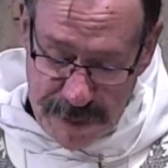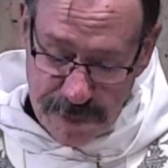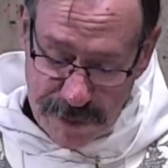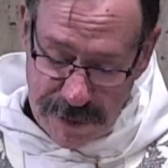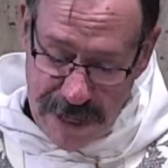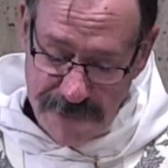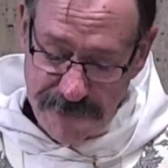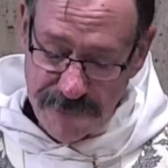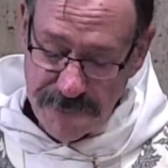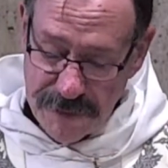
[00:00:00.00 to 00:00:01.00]
in her life
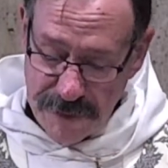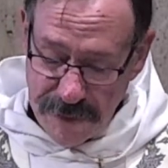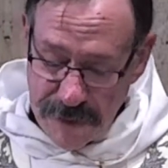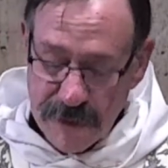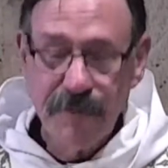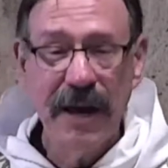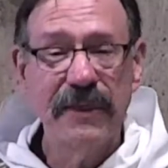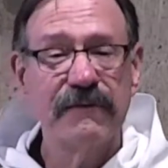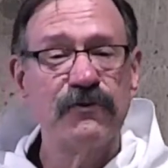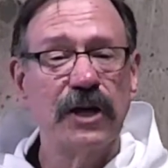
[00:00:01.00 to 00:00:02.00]
to a path
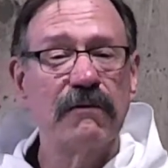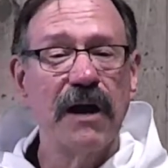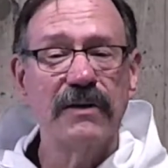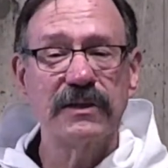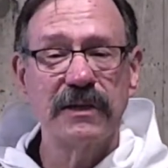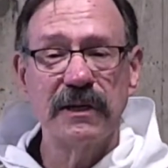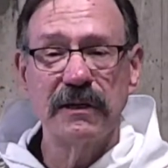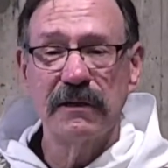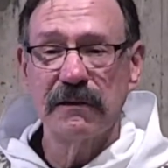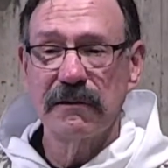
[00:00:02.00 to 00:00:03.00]
of generosity
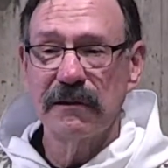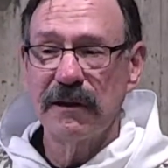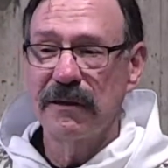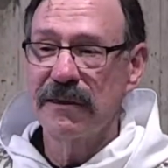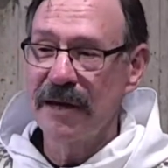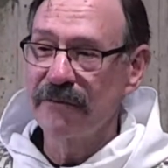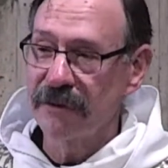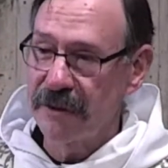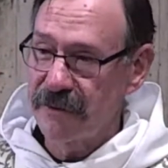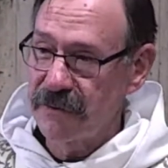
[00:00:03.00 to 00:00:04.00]
and
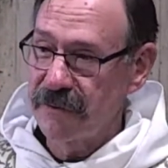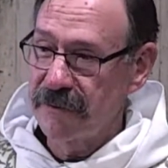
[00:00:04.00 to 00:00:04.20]
thankfulness.